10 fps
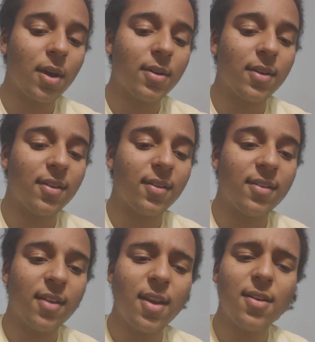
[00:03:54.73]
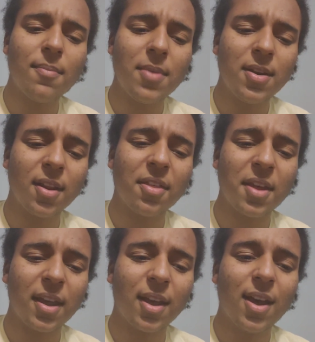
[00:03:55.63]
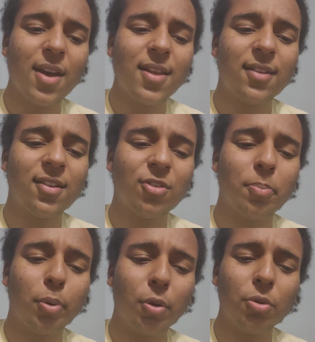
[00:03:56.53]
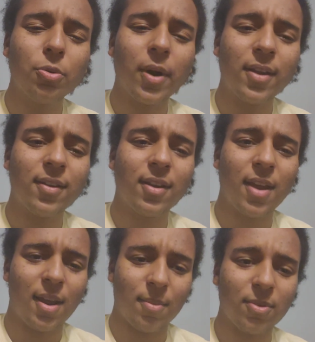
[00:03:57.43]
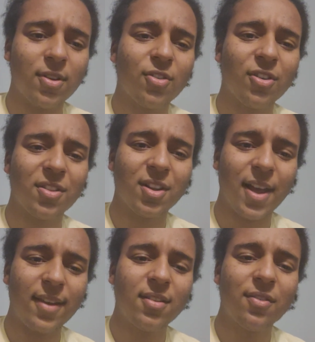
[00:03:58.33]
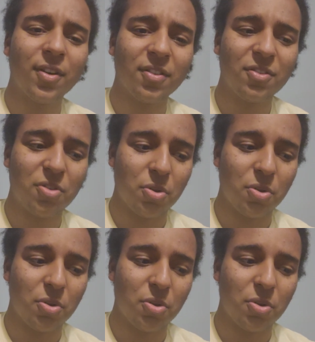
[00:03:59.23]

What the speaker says: And it's insane to me to think that such a polarizing game, such as The Last of Us